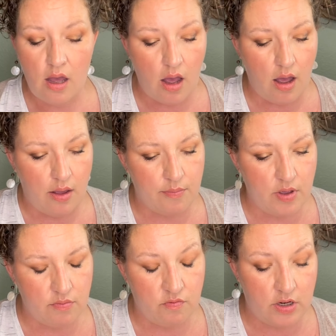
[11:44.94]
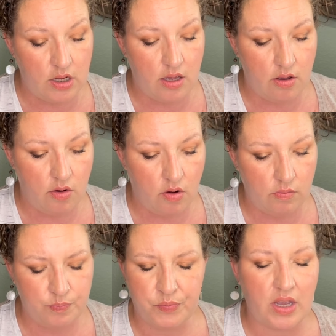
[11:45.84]
um, video
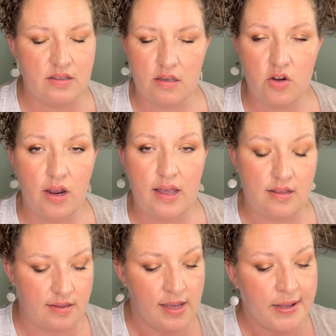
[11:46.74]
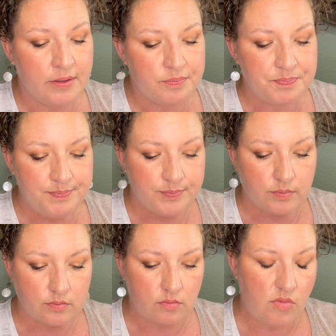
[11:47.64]
series
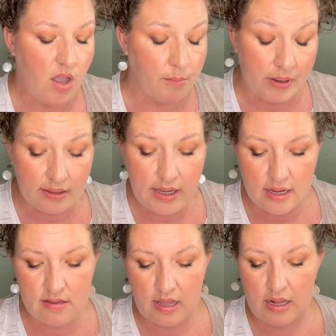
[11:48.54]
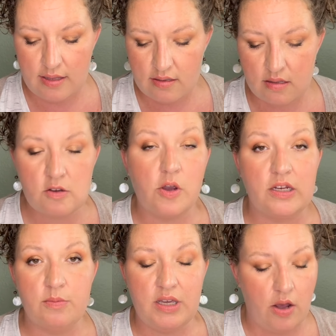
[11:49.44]
but like I said, this is going
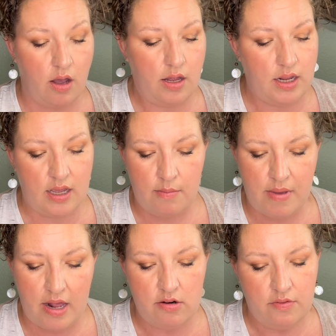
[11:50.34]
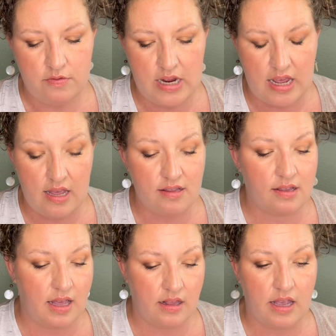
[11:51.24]
to be gone in a matter of days
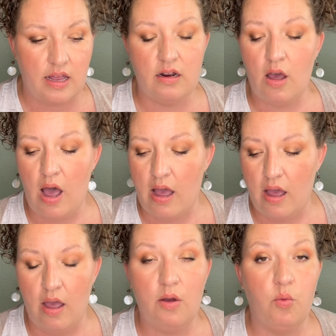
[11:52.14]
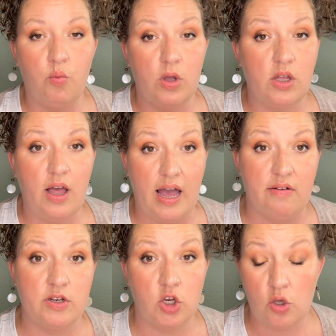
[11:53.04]
and then I will
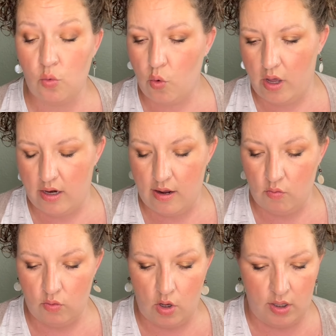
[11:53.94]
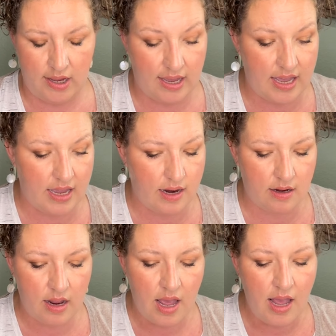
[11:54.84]
have a new one rolling in.